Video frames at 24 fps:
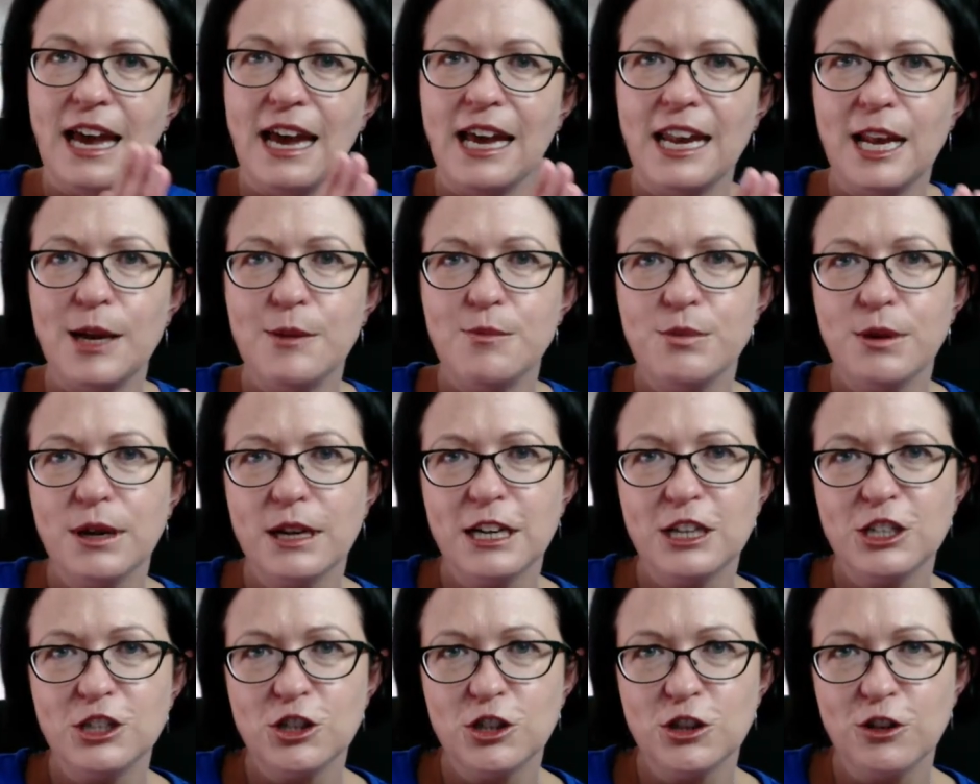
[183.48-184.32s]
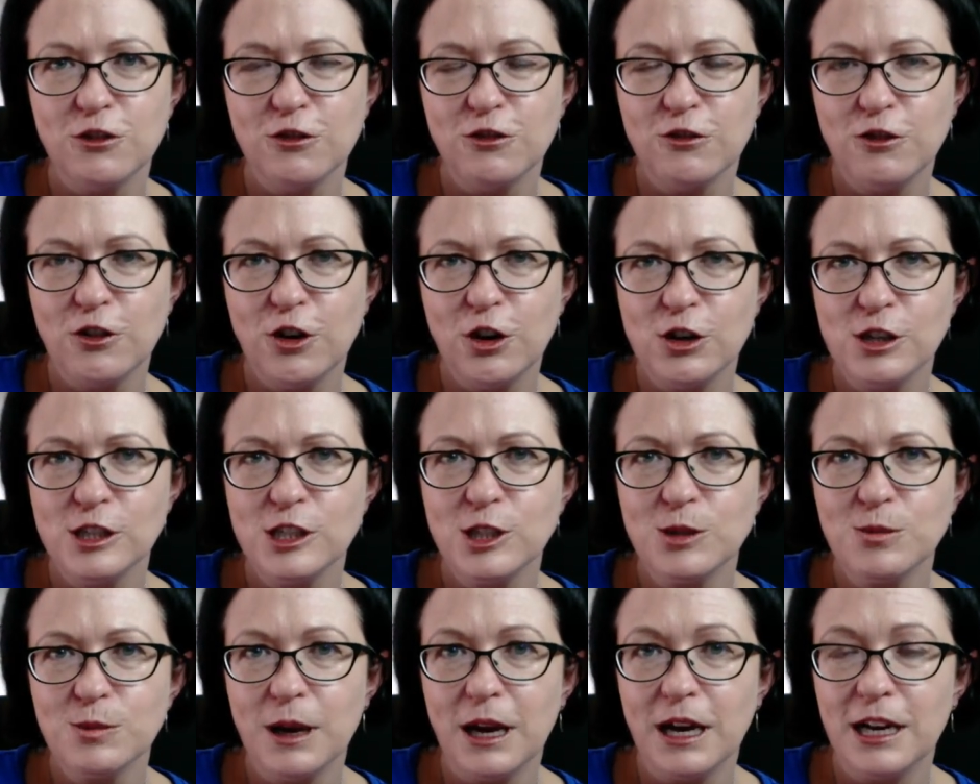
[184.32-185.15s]
and I bring it to the
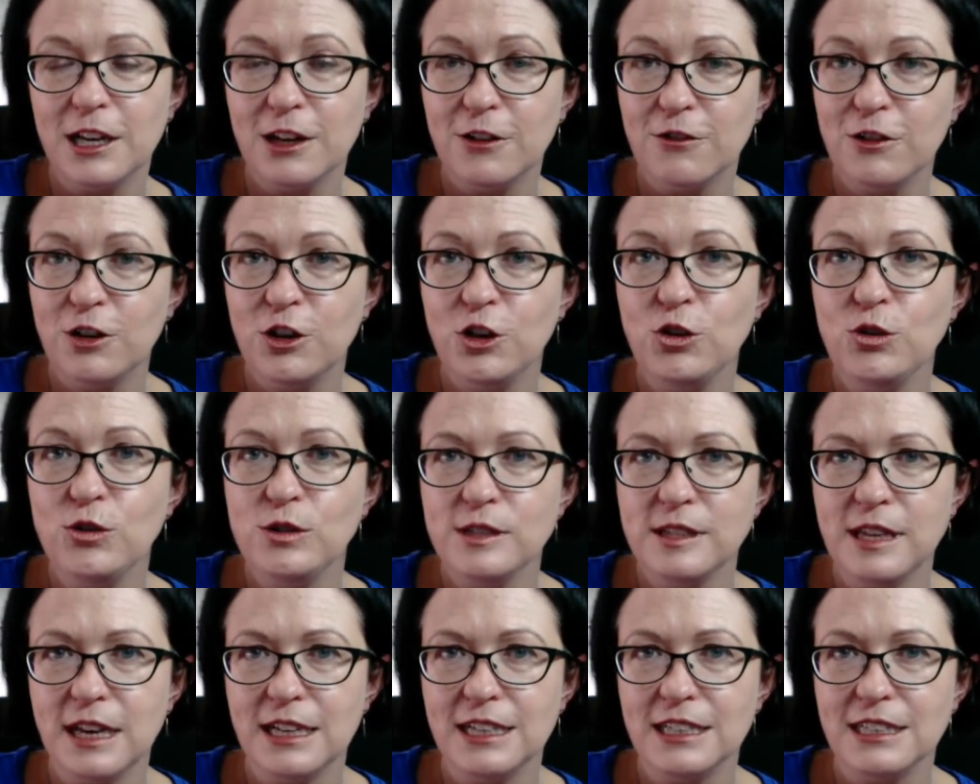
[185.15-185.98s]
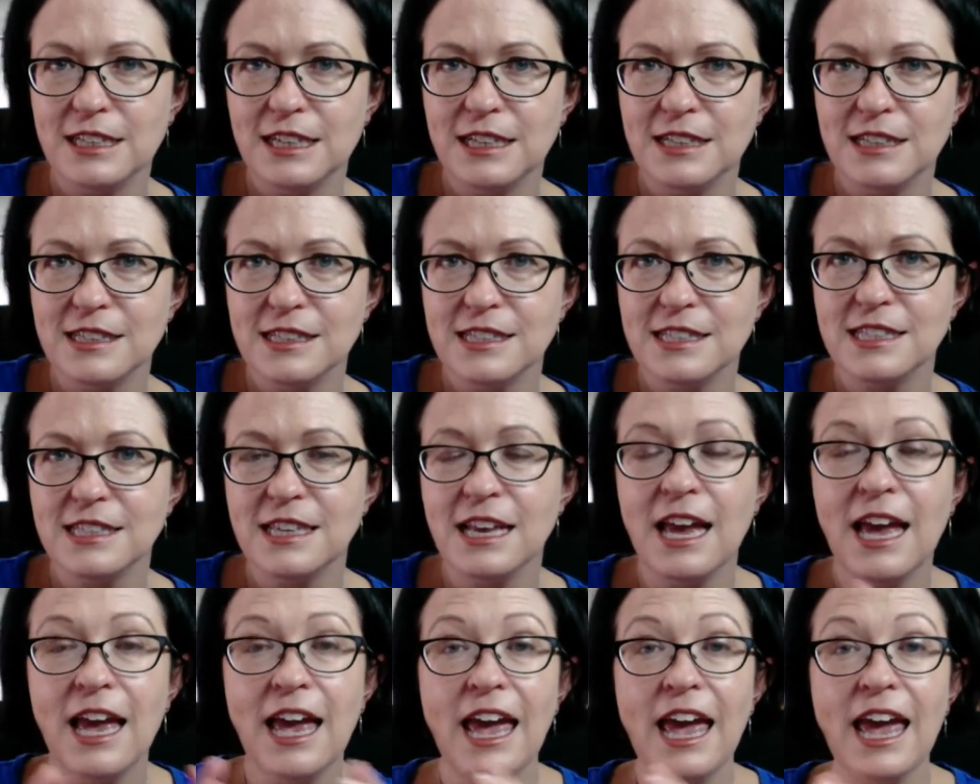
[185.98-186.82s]
first part of a new sentence.
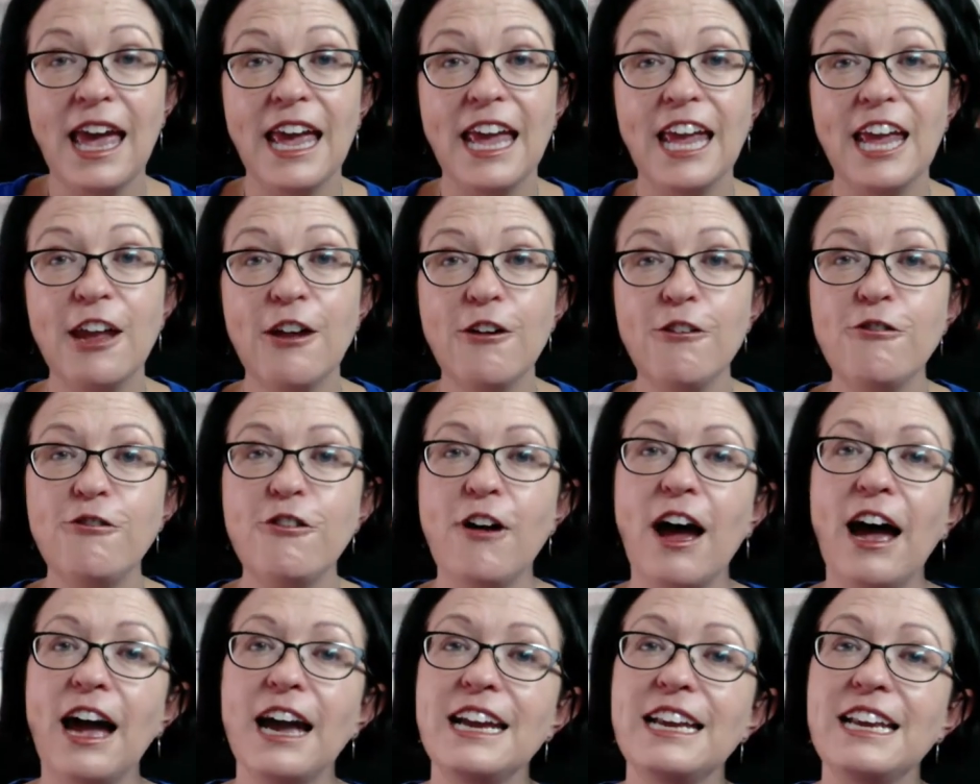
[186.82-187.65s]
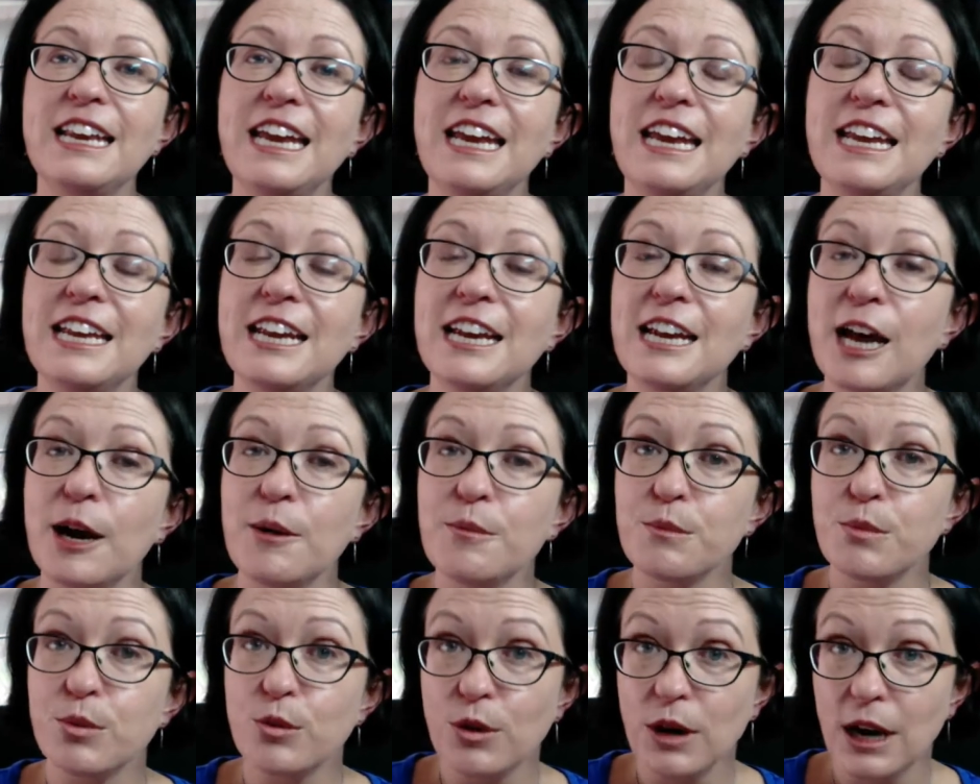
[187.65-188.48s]
If I need an
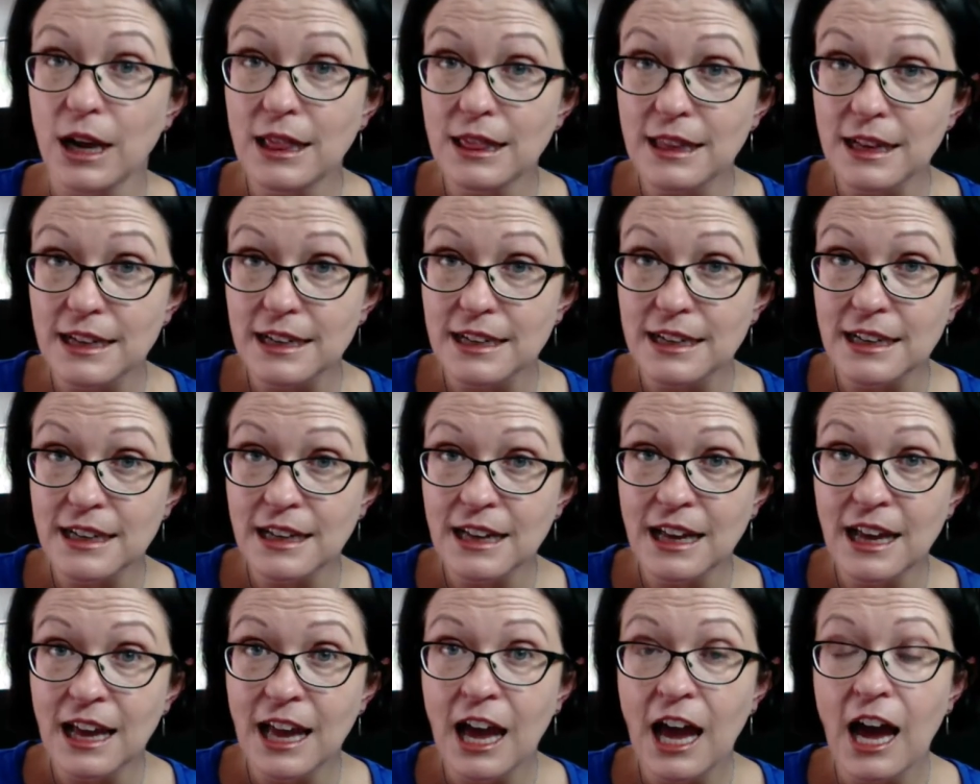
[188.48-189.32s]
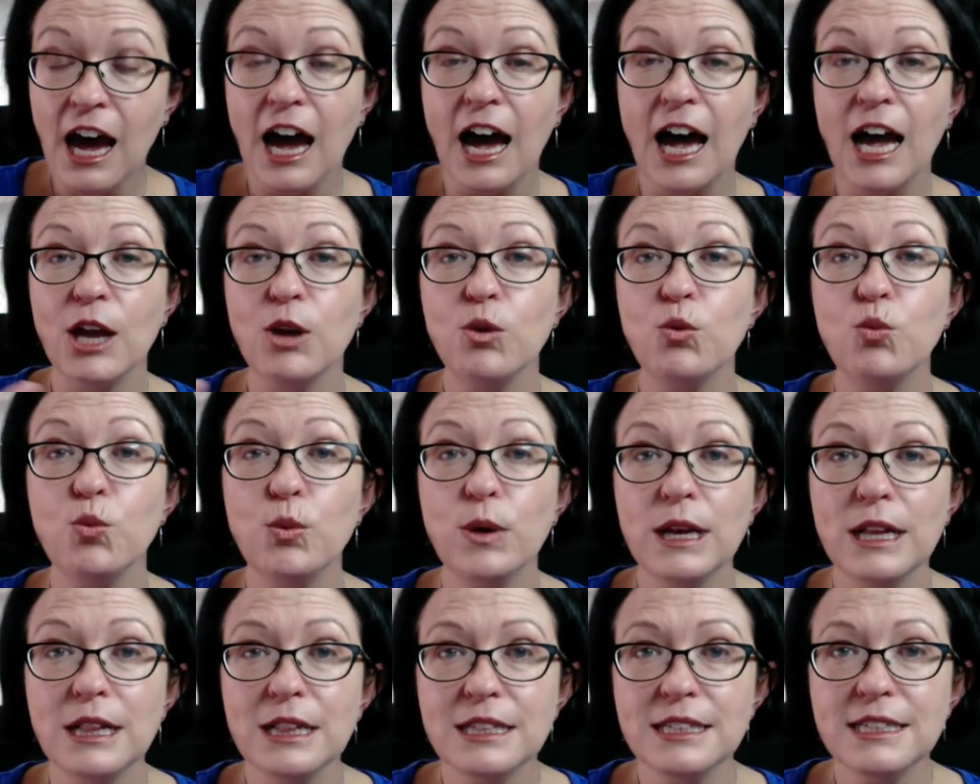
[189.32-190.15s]
umbrella, I
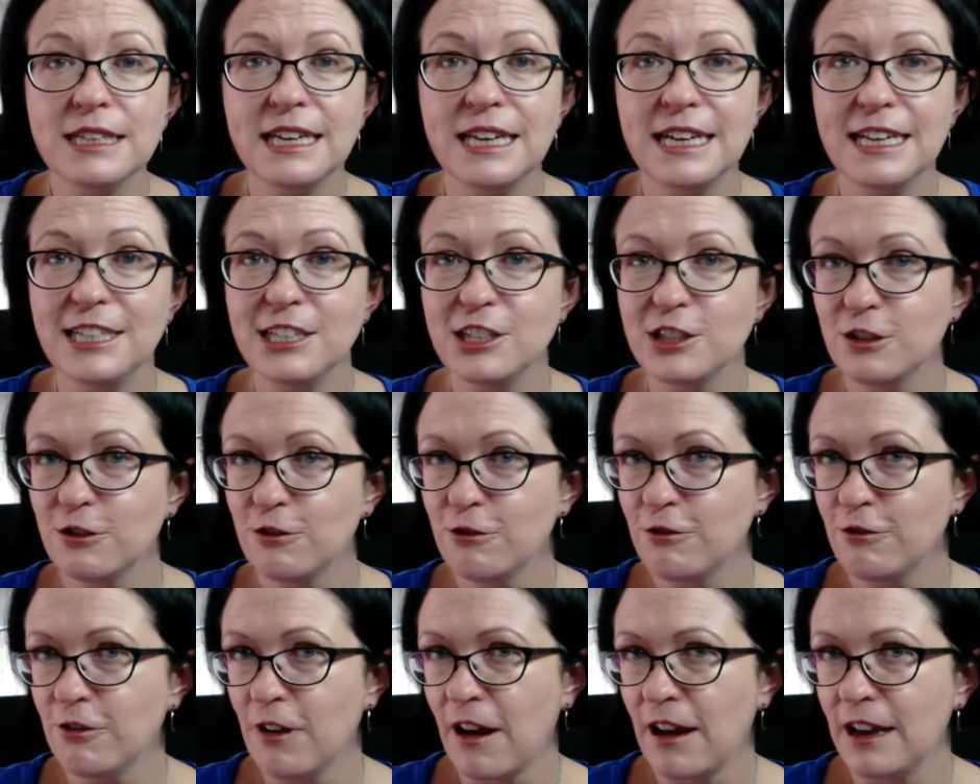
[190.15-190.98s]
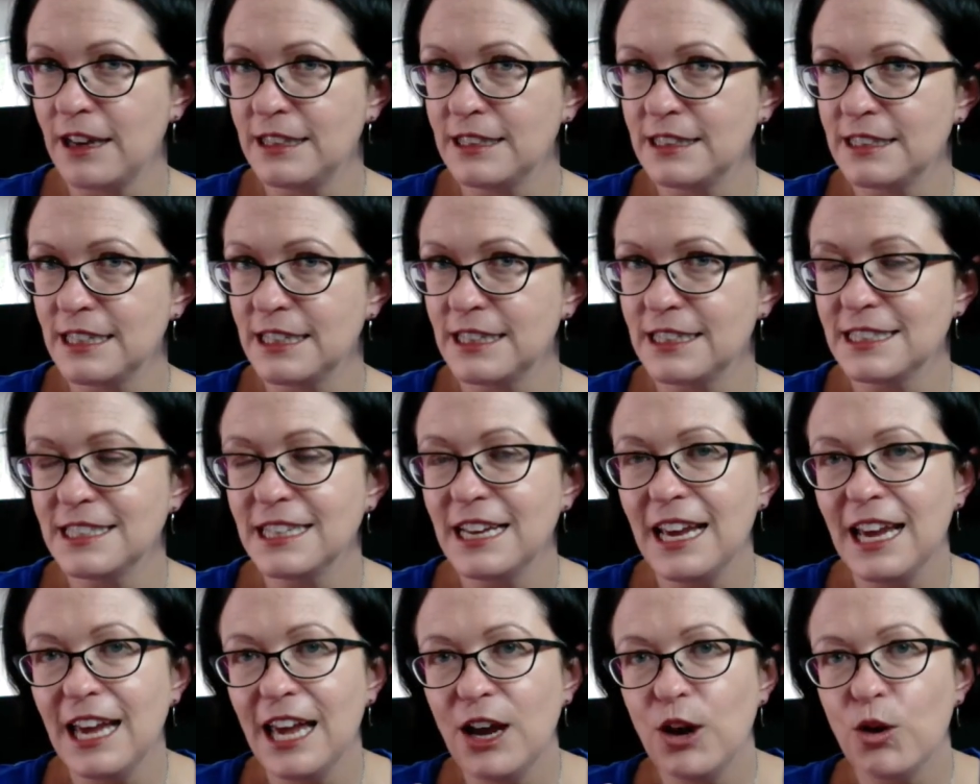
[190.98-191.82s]
will need to find it.
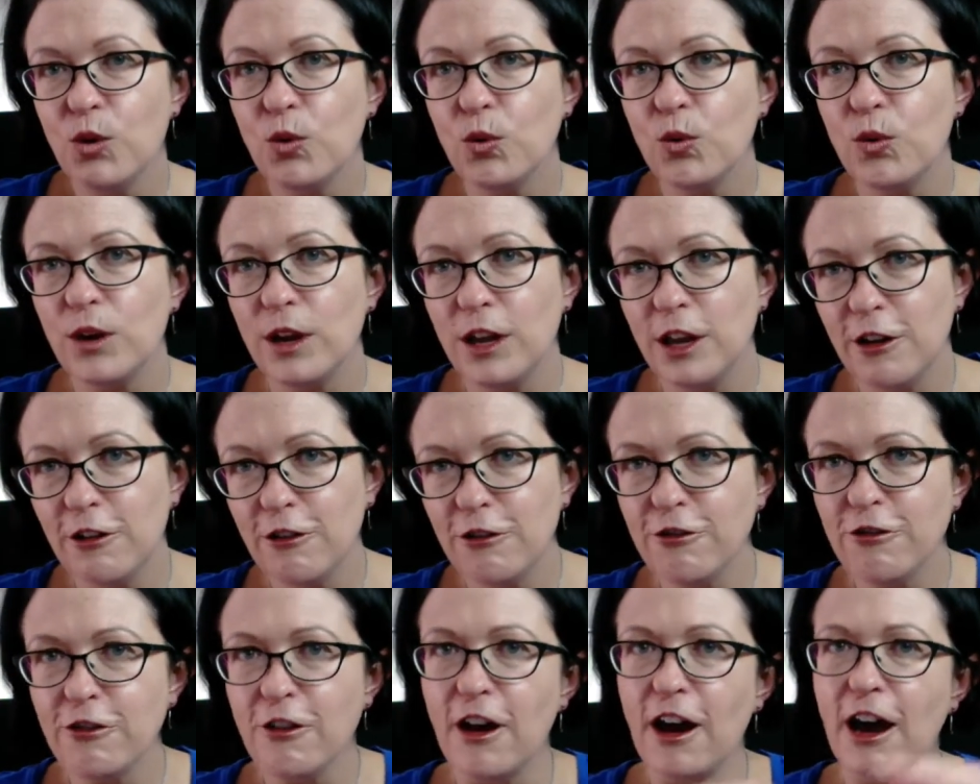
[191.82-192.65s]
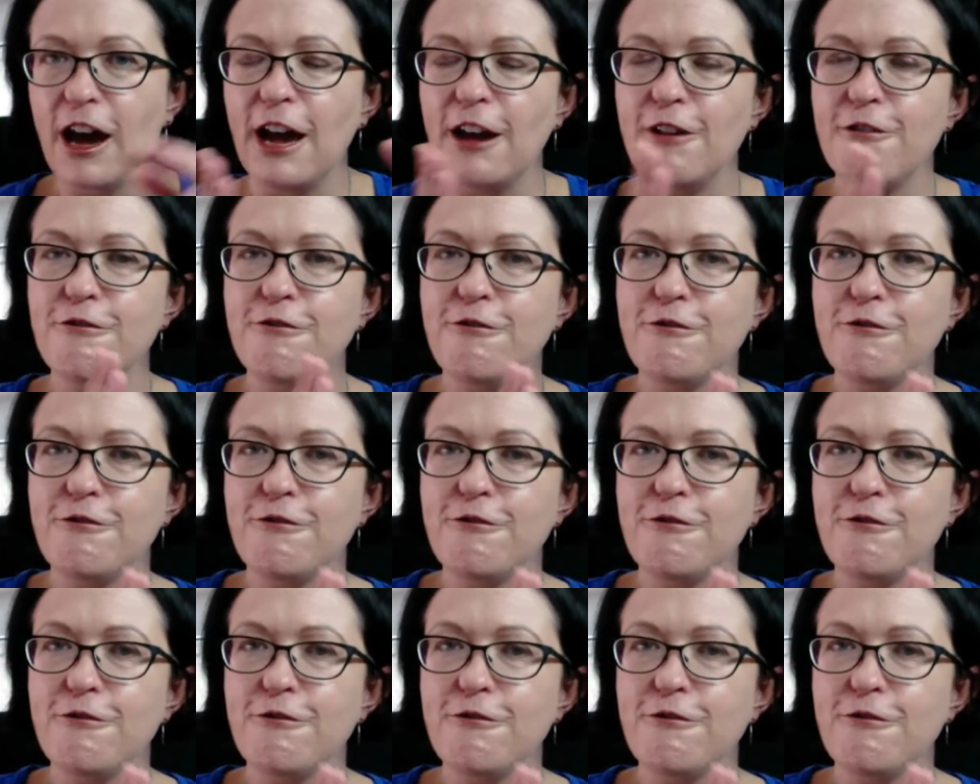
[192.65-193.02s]
If I